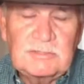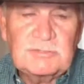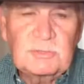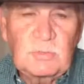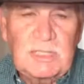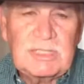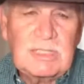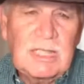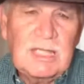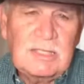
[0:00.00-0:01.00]
So what
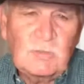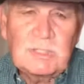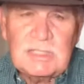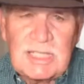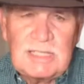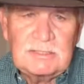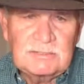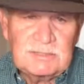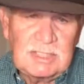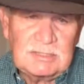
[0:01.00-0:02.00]
God ordained is
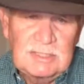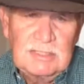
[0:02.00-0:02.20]
not